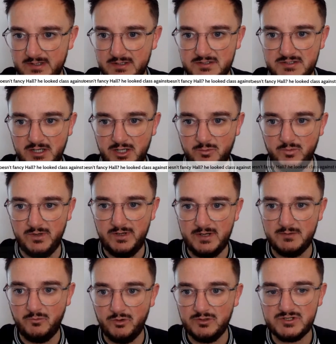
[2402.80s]
Shout out
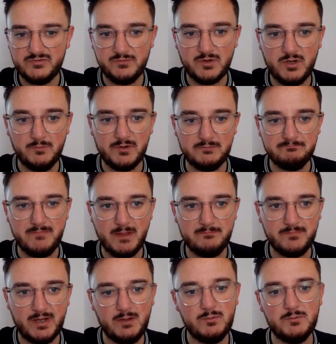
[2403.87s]
William Walsh for becoming a
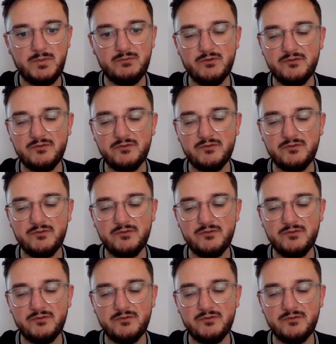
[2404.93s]
member. We'll be